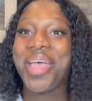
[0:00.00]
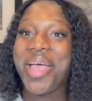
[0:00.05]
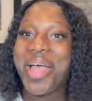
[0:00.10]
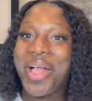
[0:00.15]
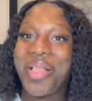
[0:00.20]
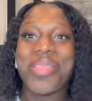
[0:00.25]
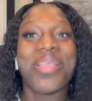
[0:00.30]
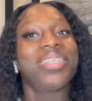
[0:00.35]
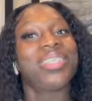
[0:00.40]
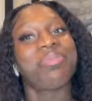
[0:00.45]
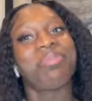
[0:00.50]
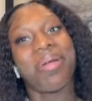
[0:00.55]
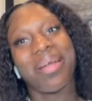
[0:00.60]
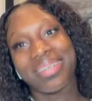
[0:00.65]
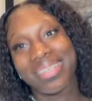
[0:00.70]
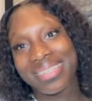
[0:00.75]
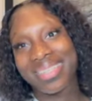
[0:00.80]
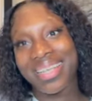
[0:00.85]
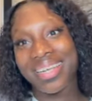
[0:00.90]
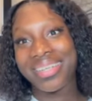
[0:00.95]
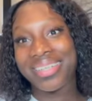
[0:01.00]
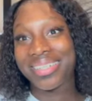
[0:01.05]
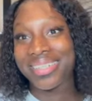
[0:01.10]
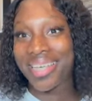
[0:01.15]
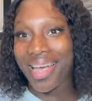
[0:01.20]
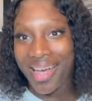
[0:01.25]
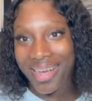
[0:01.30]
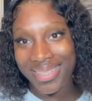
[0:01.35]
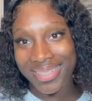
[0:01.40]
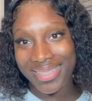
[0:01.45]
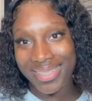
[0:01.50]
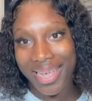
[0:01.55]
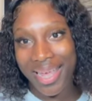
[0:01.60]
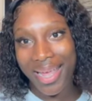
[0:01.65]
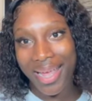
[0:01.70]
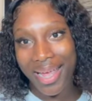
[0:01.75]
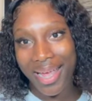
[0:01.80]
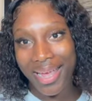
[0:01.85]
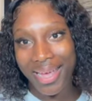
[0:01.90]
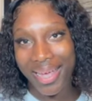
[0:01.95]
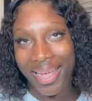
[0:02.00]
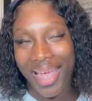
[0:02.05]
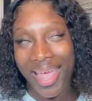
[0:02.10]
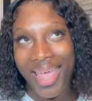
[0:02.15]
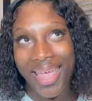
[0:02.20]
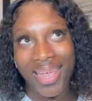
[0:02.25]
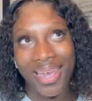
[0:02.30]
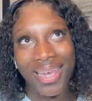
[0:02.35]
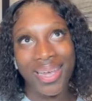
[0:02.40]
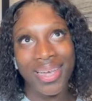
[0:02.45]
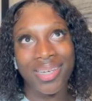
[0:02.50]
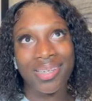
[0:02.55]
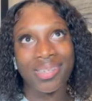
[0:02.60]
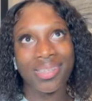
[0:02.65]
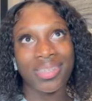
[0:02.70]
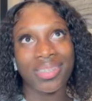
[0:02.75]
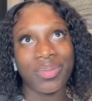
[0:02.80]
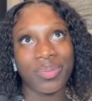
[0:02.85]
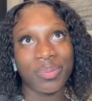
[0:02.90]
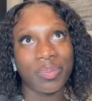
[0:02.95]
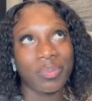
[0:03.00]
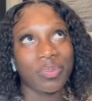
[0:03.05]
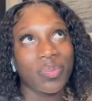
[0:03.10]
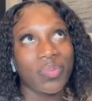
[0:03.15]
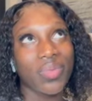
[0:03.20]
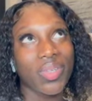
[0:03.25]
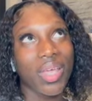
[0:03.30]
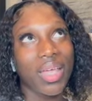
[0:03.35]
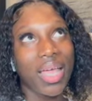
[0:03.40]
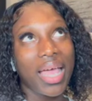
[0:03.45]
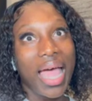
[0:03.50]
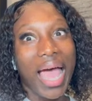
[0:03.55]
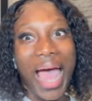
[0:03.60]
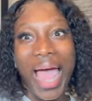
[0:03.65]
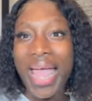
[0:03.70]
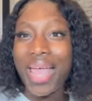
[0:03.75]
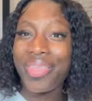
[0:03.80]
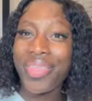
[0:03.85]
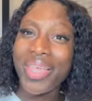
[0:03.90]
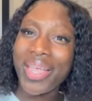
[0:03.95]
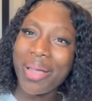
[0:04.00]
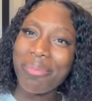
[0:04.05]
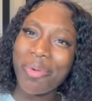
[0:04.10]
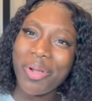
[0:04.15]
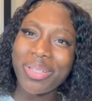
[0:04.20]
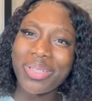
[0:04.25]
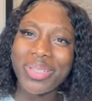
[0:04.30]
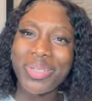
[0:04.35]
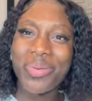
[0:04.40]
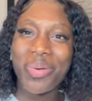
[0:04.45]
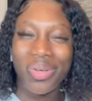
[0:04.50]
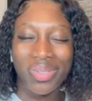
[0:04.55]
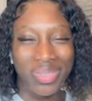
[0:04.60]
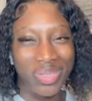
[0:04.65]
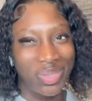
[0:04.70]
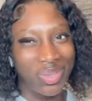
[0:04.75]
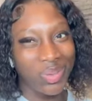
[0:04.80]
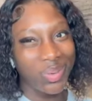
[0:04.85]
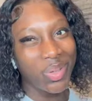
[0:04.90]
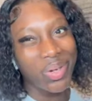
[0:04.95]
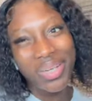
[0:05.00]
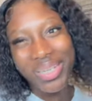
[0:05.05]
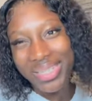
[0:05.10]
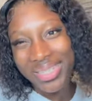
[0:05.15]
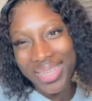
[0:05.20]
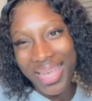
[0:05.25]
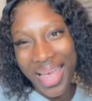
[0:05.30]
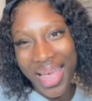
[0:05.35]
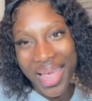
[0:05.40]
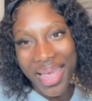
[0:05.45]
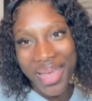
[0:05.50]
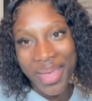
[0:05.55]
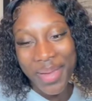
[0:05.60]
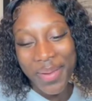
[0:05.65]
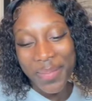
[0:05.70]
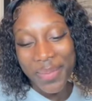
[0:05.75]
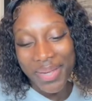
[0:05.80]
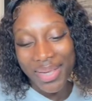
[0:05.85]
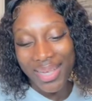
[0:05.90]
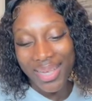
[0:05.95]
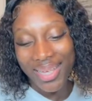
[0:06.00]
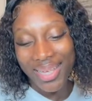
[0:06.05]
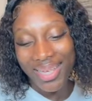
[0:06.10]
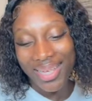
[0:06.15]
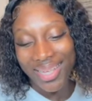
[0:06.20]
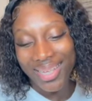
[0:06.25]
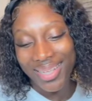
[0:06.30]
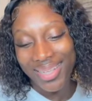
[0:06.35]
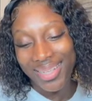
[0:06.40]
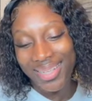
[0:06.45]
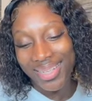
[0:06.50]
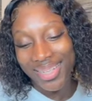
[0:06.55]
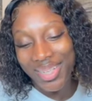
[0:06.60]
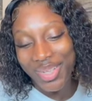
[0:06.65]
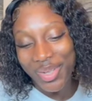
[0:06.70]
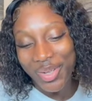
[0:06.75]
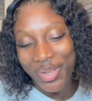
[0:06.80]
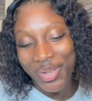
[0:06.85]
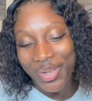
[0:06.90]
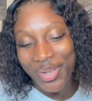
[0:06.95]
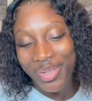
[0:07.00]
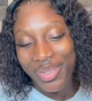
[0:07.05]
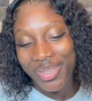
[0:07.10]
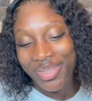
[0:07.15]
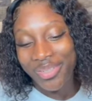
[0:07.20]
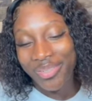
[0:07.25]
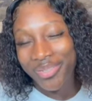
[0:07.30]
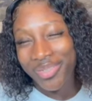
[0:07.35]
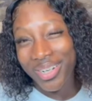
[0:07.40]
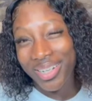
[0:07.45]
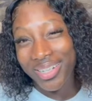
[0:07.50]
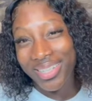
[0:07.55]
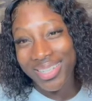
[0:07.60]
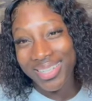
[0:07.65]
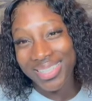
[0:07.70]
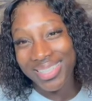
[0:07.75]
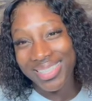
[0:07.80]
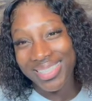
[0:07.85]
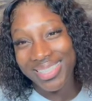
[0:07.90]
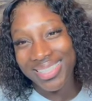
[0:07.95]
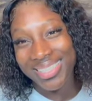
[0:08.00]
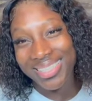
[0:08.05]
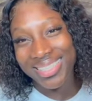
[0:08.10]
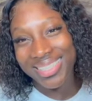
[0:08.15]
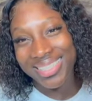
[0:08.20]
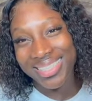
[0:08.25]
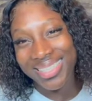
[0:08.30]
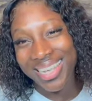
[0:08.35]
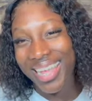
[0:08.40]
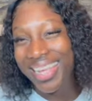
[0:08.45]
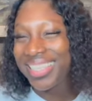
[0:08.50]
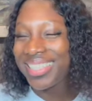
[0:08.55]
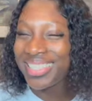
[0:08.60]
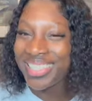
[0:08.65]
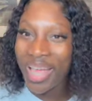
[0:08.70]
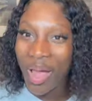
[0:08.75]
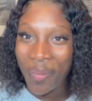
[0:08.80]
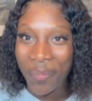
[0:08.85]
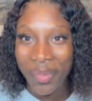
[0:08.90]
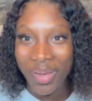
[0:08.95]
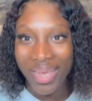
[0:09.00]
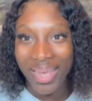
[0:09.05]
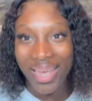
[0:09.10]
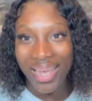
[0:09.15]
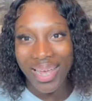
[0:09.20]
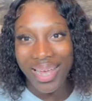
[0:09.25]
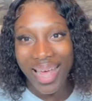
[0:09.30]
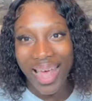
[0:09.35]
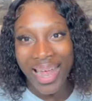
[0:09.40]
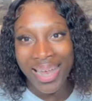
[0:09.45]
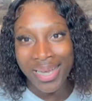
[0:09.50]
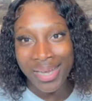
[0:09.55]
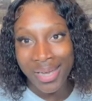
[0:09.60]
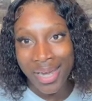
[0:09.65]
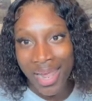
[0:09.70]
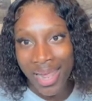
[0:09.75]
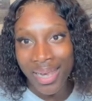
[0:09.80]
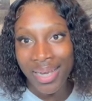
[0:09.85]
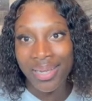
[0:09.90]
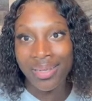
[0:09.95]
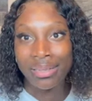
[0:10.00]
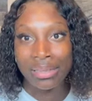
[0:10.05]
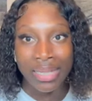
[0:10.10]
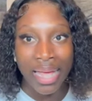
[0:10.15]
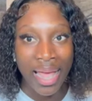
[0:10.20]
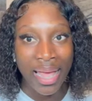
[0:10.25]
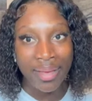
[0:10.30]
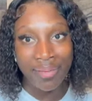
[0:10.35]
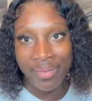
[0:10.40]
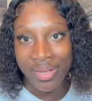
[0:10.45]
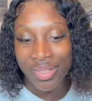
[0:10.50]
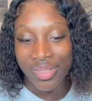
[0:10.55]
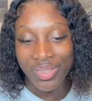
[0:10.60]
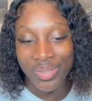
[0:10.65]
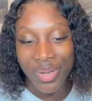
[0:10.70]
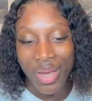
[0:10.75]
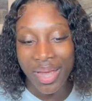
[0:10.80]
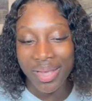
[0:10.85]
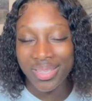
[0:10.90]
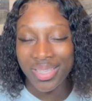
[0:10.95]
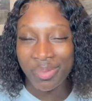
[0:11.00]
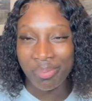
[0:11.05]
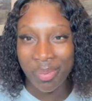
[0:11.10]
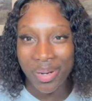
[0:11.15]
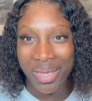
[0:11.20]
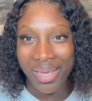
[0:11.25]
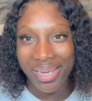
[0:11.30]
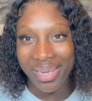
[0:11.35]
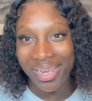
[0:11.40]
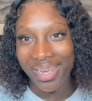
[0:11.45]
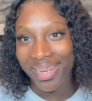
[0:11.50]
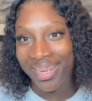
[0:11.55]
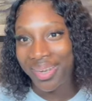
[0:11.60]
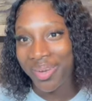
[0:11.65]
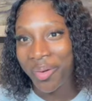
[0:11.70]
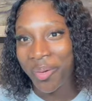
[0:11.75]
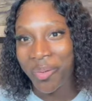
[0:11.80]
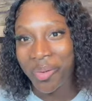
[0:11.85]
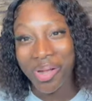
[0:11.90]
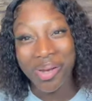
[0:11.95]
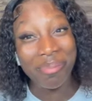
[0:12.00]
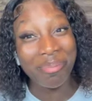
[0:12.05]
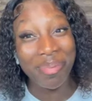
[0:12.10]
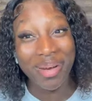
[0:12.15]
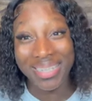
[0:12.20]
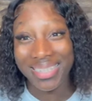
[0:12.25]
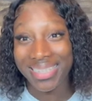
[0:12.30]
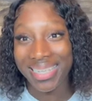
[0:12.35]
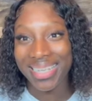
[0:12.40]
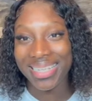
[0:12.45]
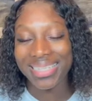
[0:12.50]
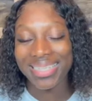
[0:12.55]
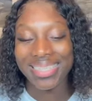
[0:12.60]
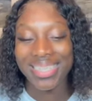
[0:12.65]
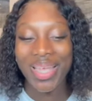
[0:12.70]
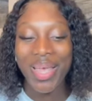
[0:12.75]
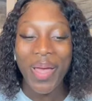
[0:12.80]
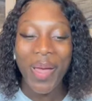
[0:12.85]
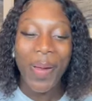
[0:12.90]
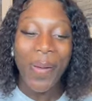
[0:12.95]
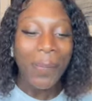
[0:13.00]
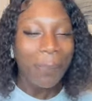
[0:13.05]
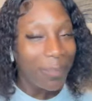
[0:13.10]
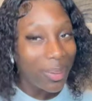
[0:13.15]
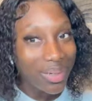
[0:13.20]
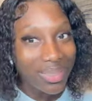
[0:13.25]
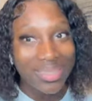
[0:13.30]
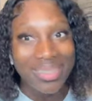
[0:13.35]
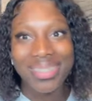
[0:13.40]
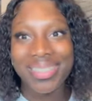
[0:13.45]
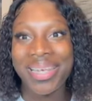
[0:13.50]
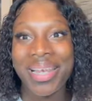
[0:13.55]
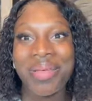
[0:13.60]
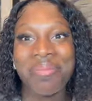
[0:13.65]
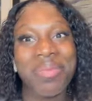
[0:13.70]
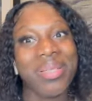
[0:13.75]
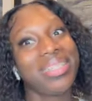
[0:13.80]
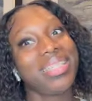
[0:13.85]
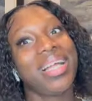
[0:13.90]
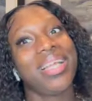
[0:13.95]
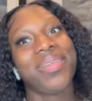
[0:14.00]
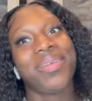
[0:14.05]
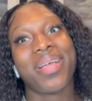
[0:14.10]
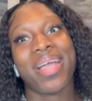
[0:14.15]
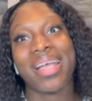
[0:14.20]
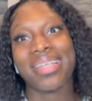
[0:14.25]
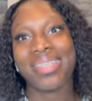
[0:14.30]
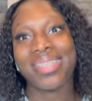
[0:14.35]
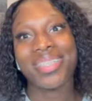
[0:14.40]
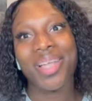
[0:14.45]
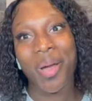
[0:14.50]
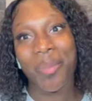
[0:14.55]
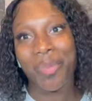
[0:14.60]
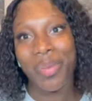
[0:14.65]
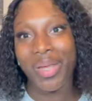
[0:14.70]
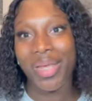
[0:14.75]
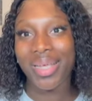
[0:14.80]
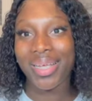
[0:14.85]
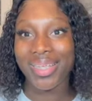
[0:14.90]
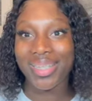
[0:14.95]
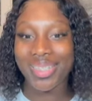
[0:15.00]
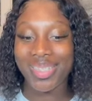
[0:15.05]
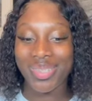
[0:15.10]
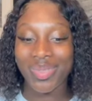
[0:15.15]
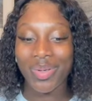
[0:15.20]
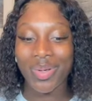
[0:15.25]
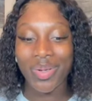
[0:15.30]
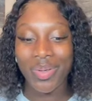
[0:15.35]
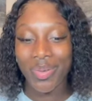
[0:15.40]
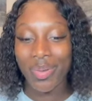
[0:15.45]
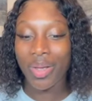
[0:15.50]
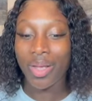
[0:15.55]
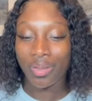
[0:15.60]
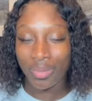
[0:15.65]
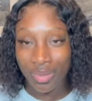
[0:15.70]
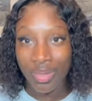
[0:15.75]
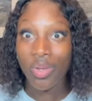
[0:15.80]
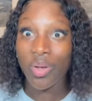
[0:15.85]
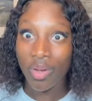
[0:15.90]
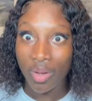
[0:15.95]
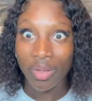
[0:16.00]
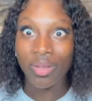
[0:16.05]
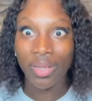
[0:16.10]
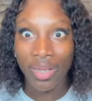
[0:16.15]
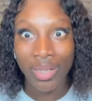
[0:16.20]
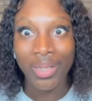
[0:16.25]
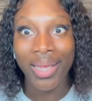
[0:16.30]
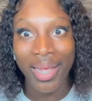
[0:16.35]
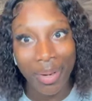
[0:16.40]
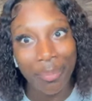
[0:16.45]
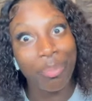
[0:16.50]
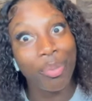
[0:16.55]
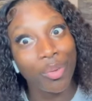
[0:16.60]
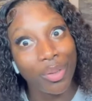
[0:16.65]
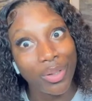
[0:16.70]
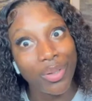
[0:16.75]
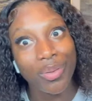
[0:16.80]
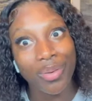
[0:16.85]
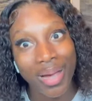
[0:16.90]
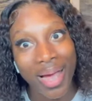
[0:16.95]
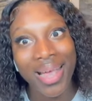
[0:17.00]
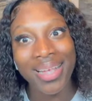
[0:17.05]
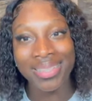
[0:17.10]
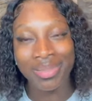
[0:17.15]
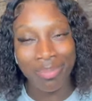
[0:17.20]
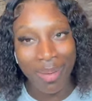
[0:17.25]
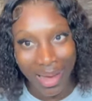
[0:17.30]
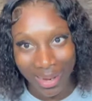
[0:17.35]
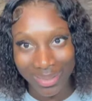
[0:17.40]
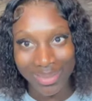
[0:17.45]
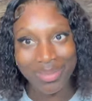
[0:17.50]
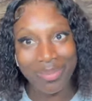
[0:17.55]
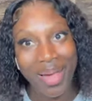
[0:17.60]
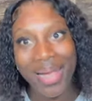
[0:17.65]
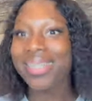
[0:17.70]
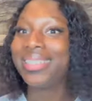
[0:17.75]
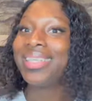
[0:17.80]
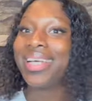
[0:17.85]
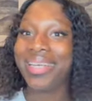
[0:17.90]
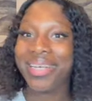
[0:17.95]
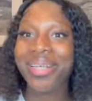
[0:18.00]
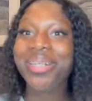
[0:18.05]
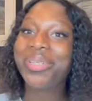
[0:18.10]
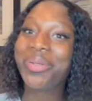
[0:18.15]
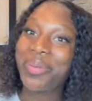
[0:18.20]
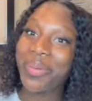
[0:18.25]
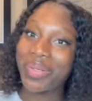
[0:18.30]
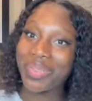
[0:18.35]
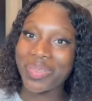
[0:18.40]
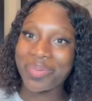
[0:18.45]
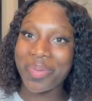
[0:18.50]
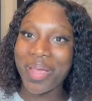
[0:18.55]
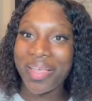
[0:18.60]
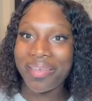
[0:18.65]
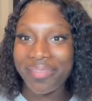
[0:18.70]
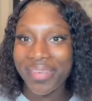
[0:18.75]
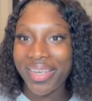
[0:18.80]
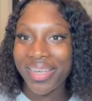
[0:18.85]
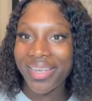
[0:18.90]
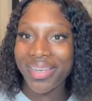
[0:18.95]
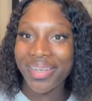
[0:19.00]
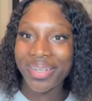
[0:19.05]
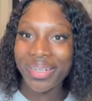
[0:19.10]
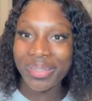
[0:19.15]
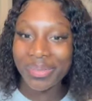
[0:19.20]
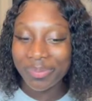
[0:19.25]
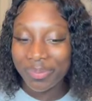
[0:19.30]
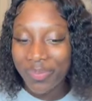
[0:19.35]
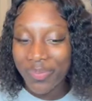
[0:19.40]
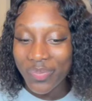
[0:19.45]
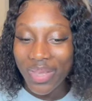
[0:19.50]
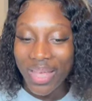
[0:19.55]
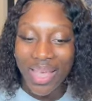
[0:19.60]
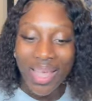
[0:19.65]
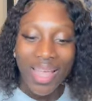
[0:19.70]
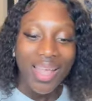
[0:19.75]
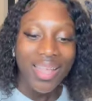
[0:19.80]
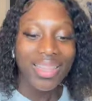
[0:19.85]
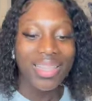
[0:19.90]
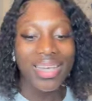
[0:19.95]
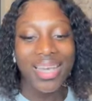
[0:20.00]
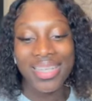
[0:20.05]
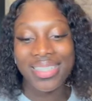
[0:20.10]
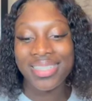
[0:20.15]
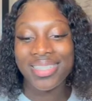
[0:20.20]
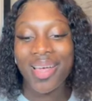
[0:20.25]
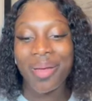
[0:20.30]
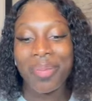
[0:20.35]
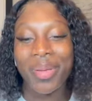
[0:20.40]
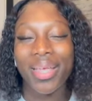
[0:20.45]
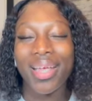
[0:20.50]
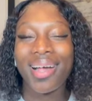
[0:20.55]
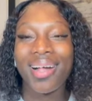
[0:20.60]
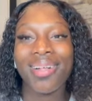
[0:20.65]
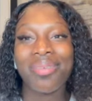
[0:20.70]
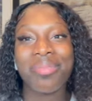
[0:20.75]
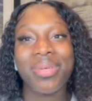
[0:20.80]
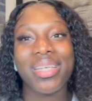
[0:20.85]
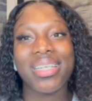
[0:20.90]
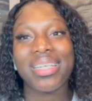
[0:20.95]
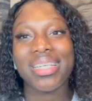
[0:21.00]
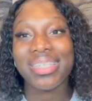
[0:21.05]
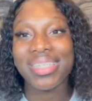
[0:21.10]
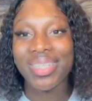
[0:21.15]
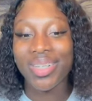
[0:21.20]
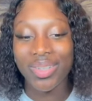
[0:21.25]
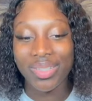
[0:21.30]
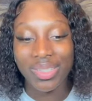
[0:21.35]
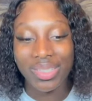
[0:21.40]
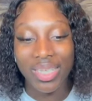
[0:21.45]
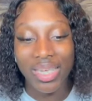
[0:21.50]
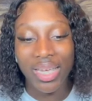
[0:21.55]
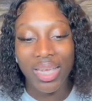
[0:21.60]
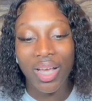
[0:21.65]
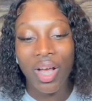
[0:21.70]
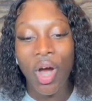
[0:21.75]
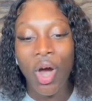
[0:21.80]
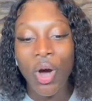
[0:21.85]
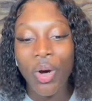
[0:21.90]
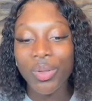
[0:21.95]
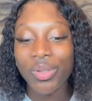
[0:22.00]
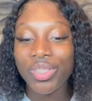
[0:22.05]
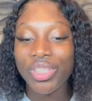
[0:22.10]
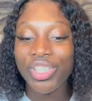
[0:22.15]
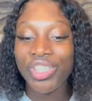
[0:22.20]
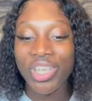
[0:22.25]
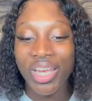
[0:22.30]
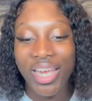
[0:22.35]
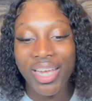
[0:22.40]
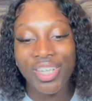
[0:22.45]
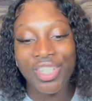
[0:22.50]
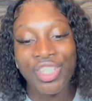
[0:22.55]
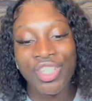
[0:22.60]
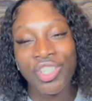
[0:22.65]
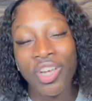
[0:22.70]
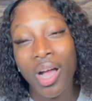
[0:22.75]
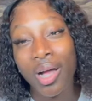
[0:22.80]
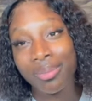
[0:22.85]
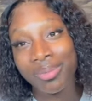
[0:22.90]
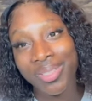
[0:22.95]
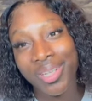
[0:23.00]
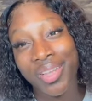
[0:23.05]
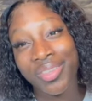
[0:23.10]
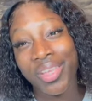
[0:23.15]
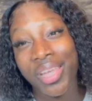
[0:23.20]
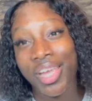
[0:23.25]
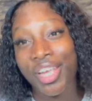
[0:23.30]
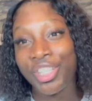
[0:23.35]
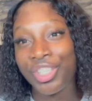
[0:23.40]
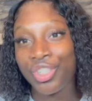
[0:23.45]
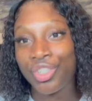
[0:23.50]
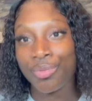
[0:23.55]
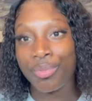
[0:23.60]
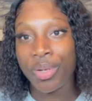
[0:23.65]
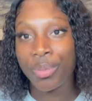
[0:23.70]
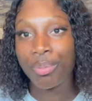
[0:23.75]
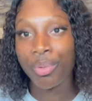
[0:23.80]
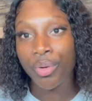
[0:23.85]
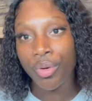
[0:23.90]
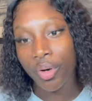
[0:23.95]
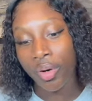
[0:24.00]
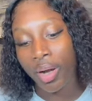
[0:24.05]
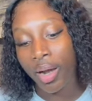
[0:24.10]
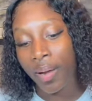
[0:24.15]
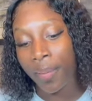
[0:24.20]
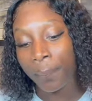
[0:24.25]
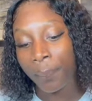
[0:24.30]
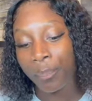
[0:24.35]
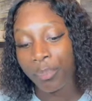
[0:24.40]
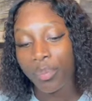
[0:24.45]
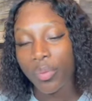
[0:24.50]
this part is a little toxic, and I think I'm going to do a story time for this next topic and then dive into explaining the whole process. But let me tell you guys the topic so it can pull you guys back to my channel to watch my video. The next topic, I'll be discussing how to change jobs on the H2B program.